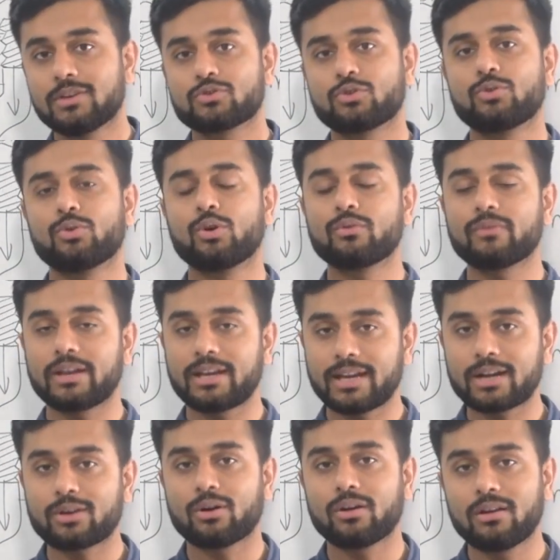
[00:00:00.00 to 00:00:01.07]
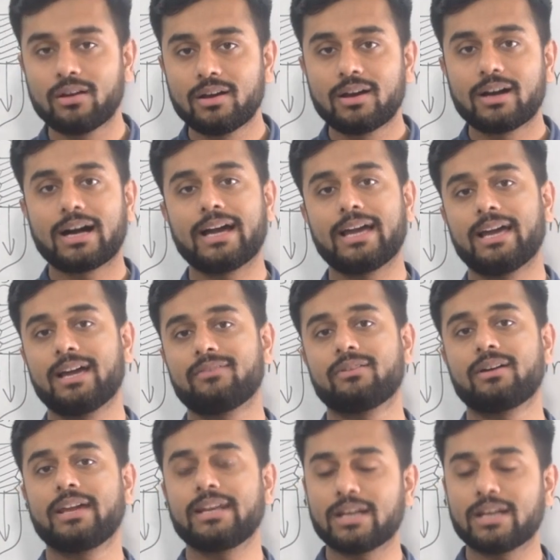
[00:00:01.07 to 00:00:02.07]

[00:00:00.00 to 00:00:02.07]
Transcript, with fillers: So don't worry at all, I have